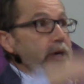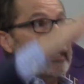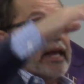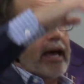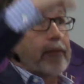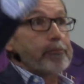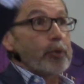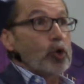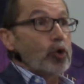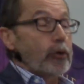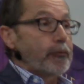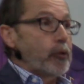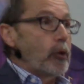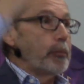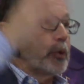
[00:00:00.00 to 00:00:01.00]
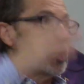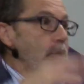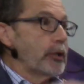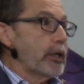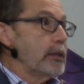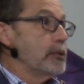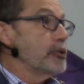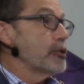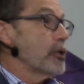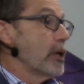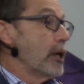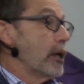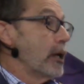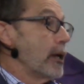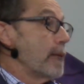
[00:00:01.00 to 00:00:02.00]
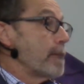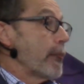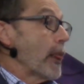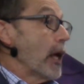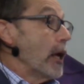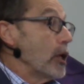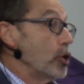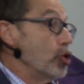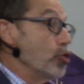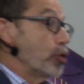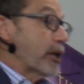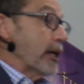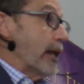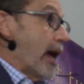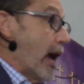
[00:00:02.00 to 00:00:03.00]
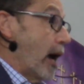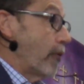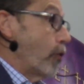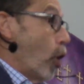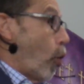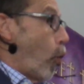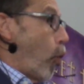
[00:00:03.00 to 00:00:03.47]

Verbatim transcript: can have beautiful buildings. You can have